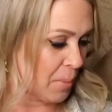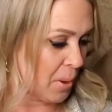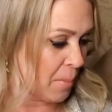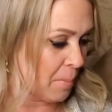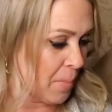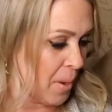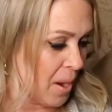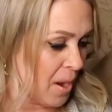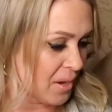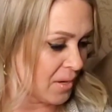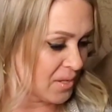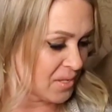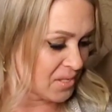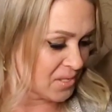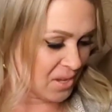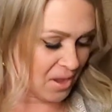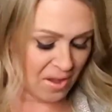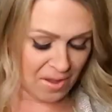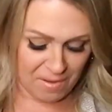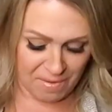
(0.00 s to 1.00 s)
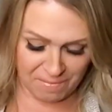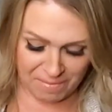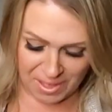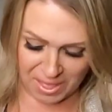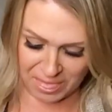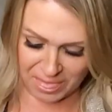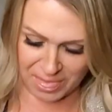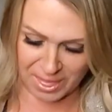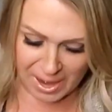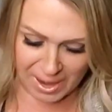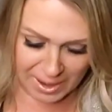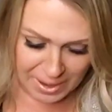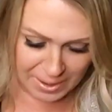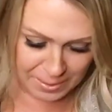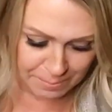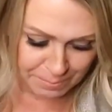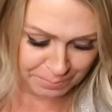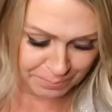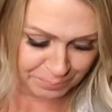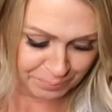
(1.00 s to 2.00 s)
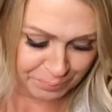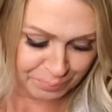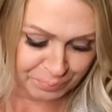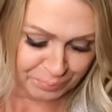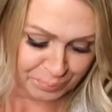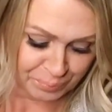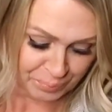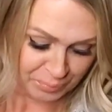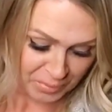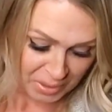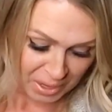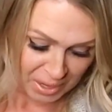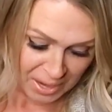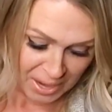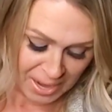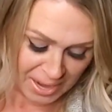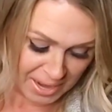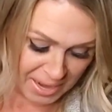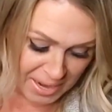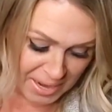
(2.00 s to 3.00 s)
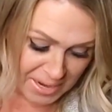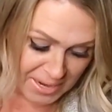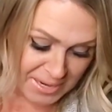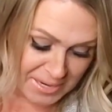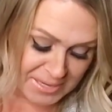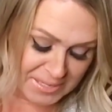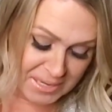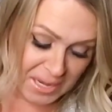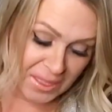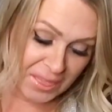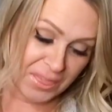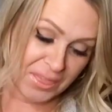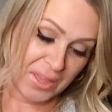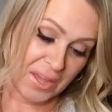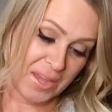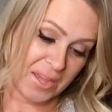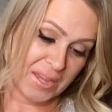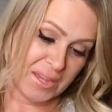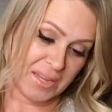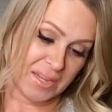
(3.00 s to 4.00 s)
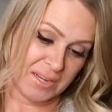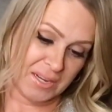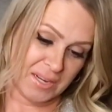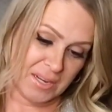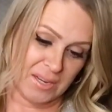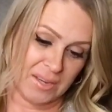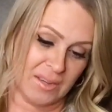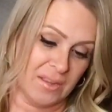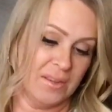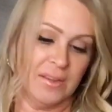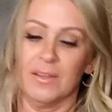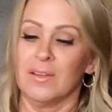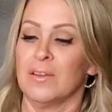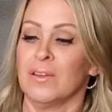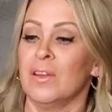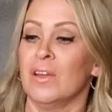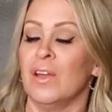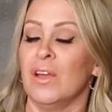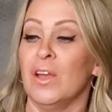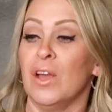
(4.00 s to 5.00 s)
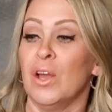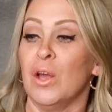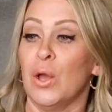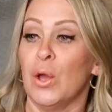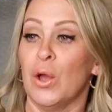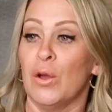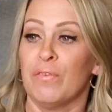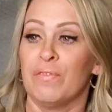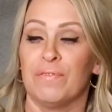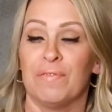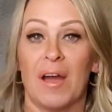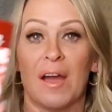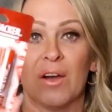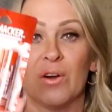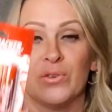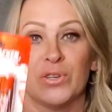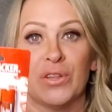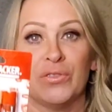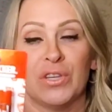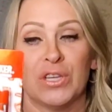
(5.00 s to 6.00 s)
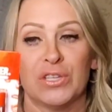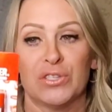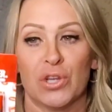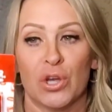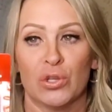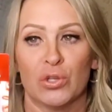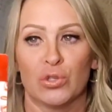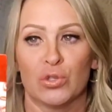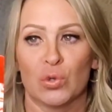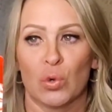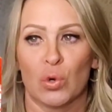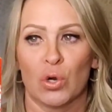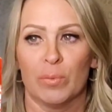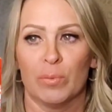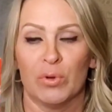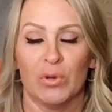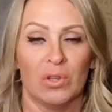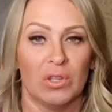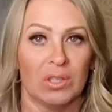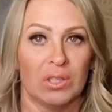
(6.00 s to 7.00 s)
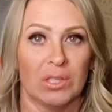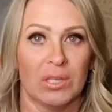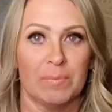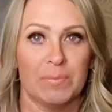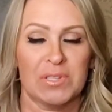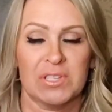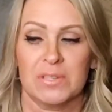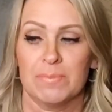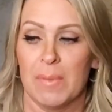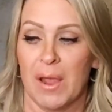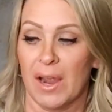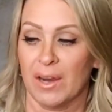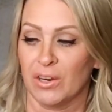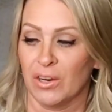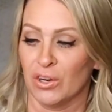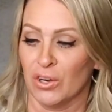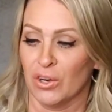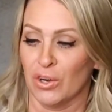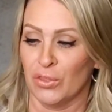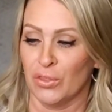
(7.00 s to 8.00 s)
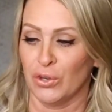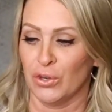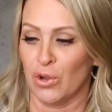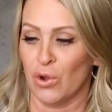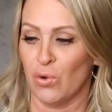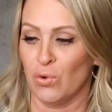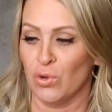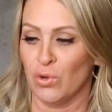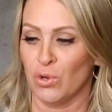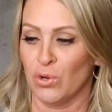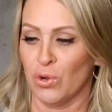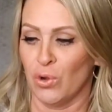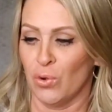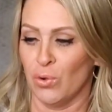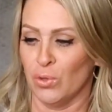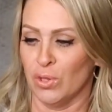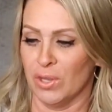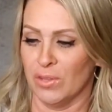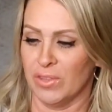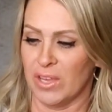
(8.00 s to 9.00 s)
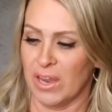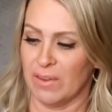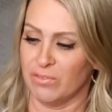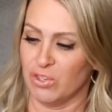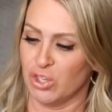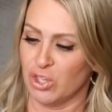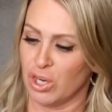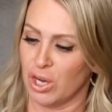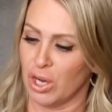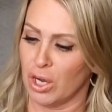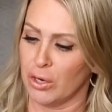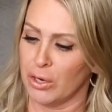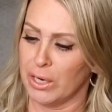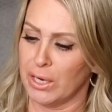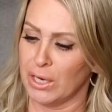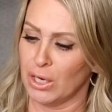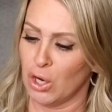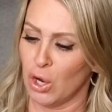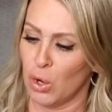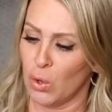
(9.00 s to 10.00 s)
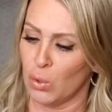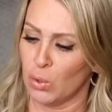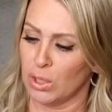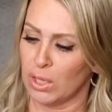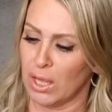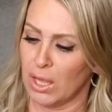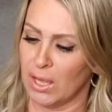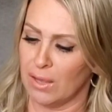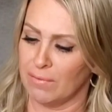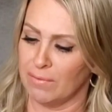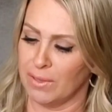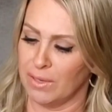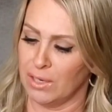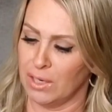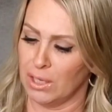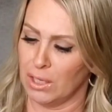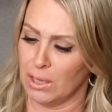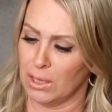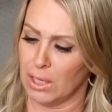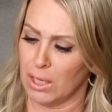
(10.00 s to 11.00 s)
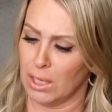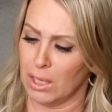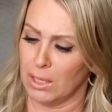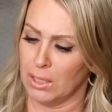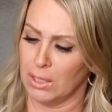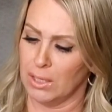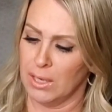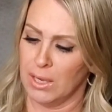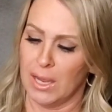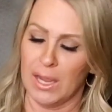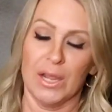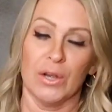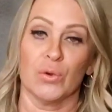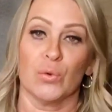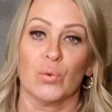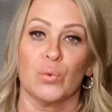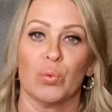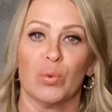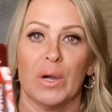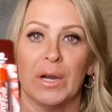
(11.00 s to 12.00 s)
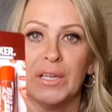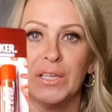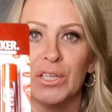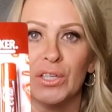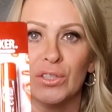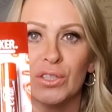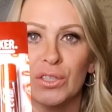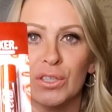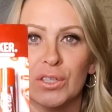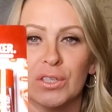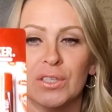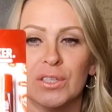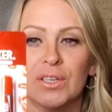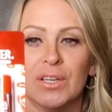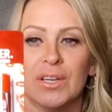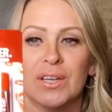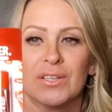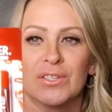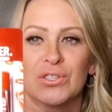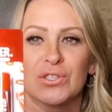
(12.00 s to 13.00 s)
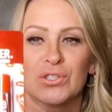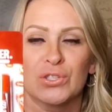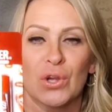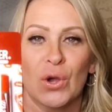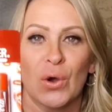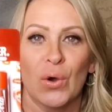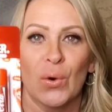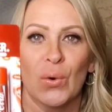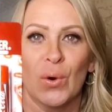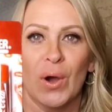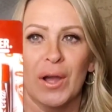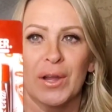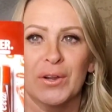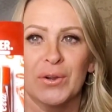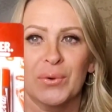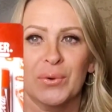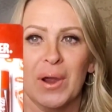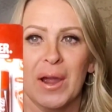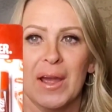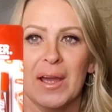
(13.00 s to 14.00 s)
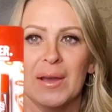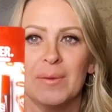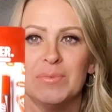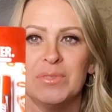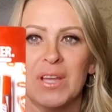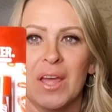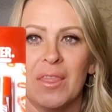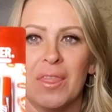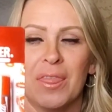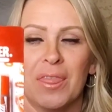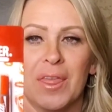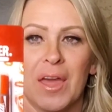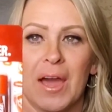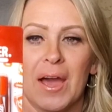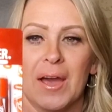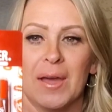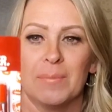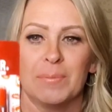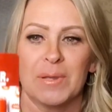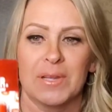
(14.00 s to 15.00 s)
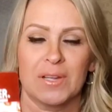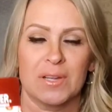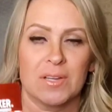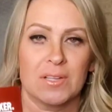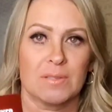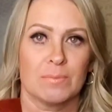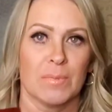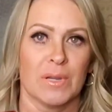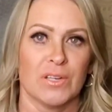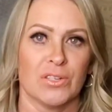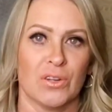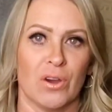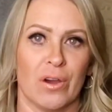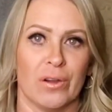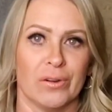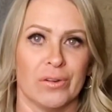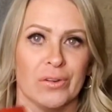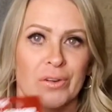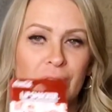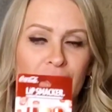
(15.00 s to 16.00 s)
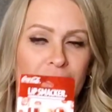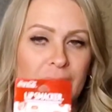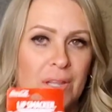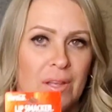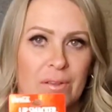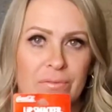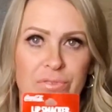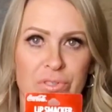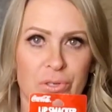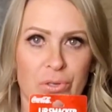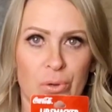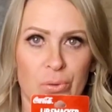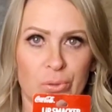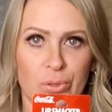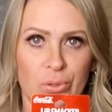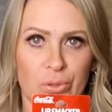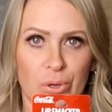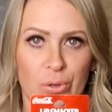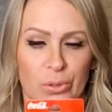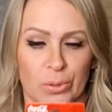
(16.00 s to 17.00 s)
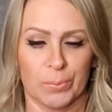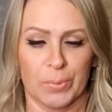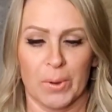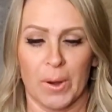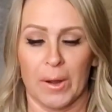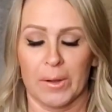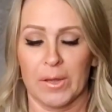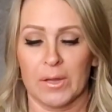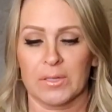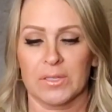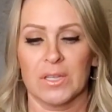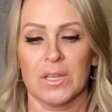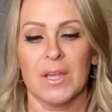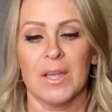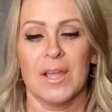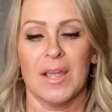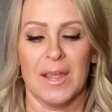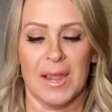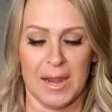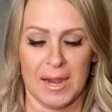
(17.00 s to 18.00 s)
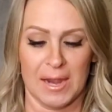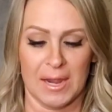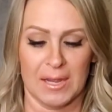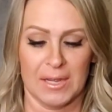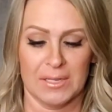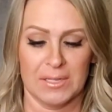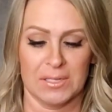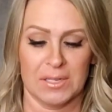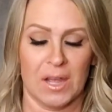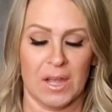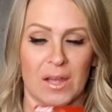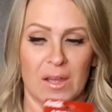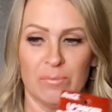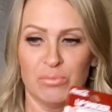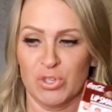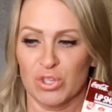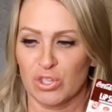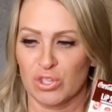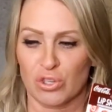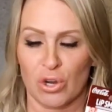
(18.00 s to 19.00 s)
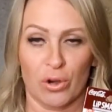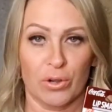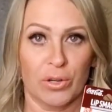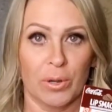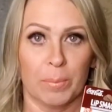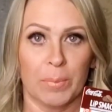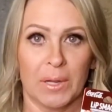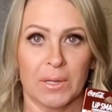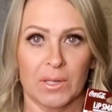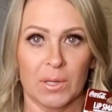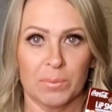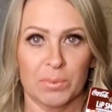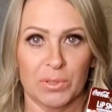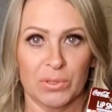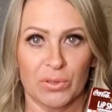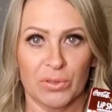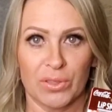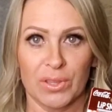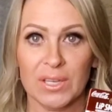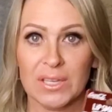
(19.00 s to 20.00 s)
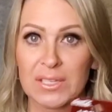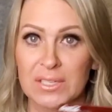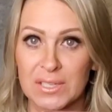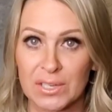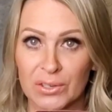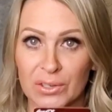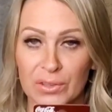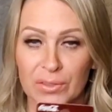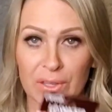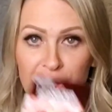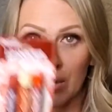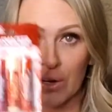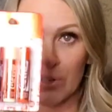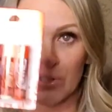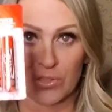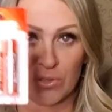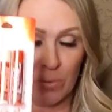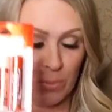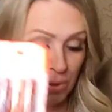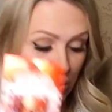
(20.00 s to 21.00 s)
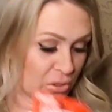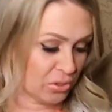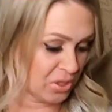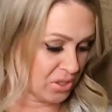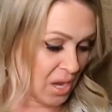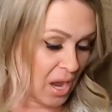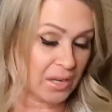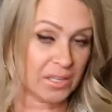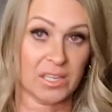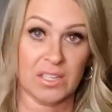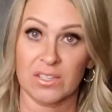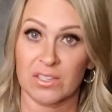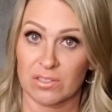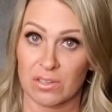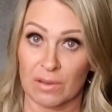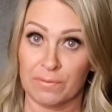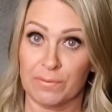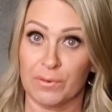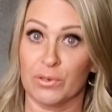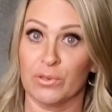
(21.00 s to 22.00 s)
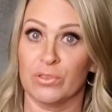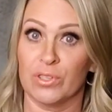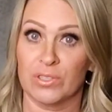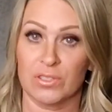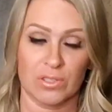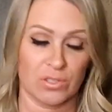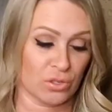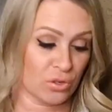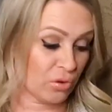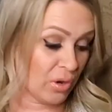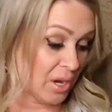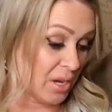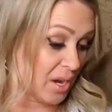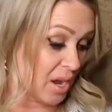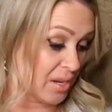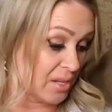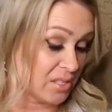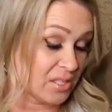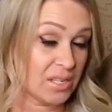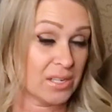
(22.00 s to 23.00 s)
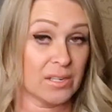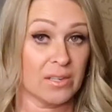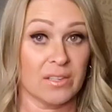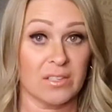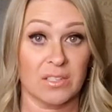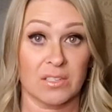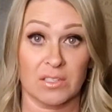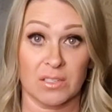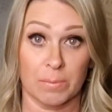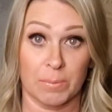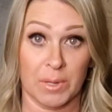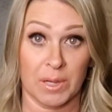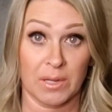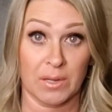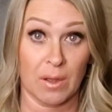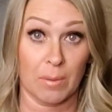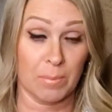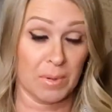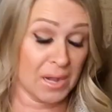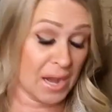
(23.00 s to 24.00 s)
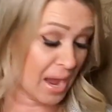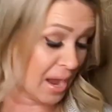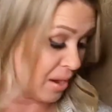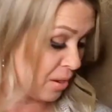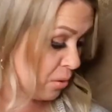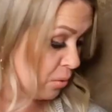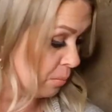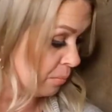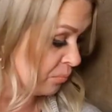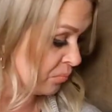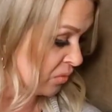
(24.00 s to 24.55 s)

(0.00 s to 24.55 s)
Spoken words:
a box of that, and then found these adorable lip smacker, the Coca-Cola. They have cherry, cola, vanilla, and regular. So I grabbed that because my daughter loves Coca-Cola product, and I'm just starting to pick up little things here and there. So a little stocking stuffer. This is great ideas to pick up now.